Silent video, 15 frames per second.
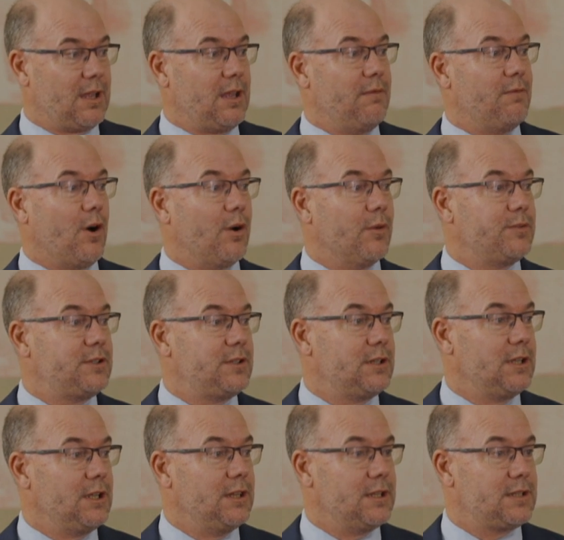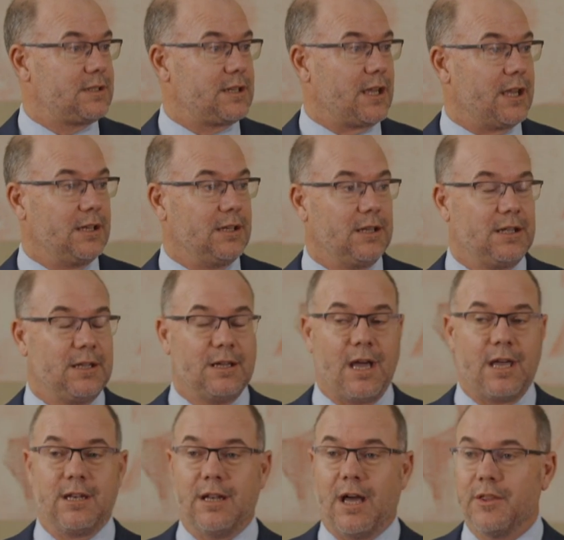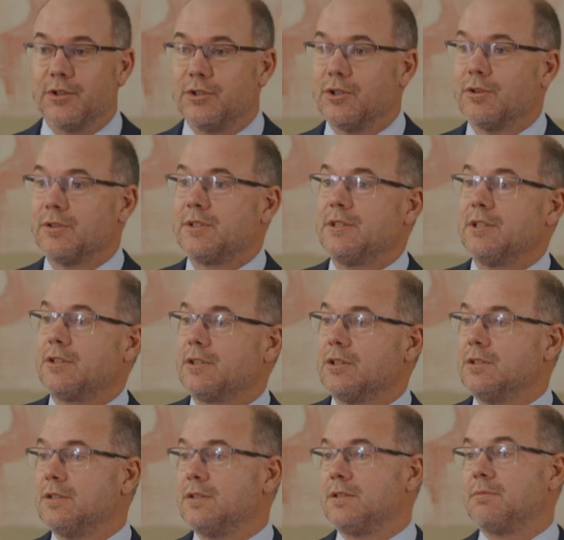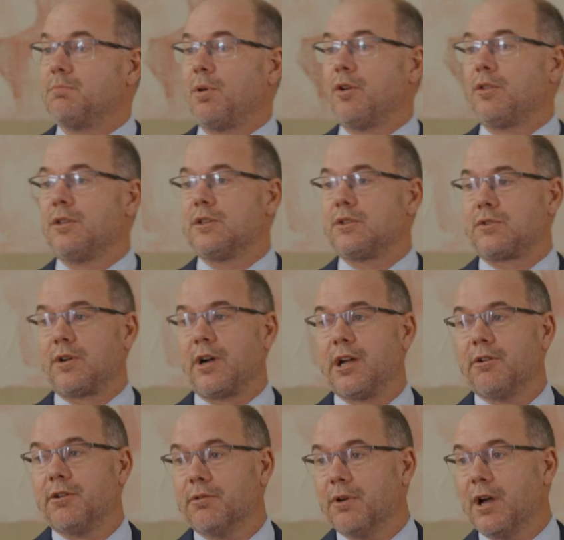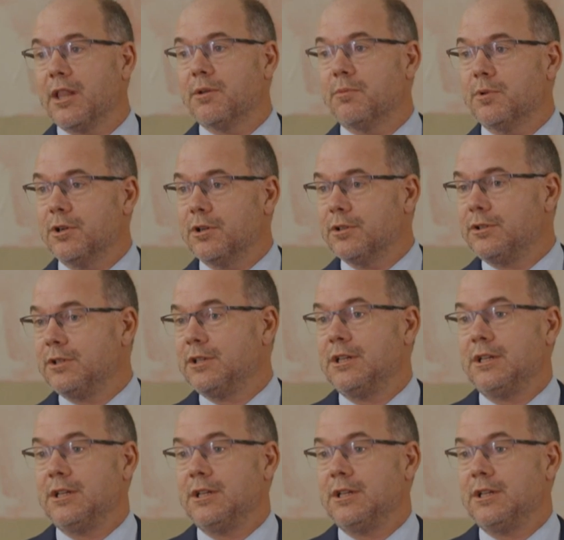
evolved in this state and in other jurisdictions, both in Australia and around the world.